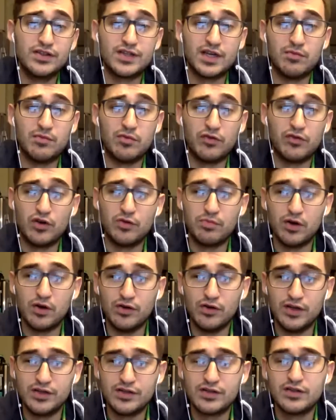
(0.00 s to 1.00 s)
some of her
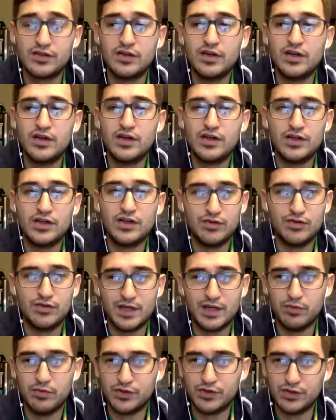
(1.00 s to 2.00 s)
opponents. She was
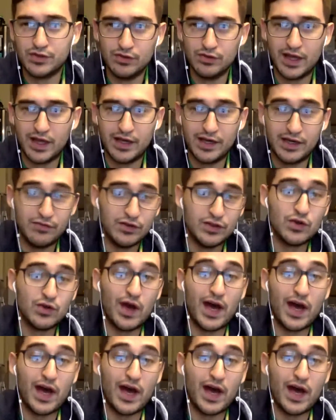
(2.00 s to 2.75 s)
able to do that even to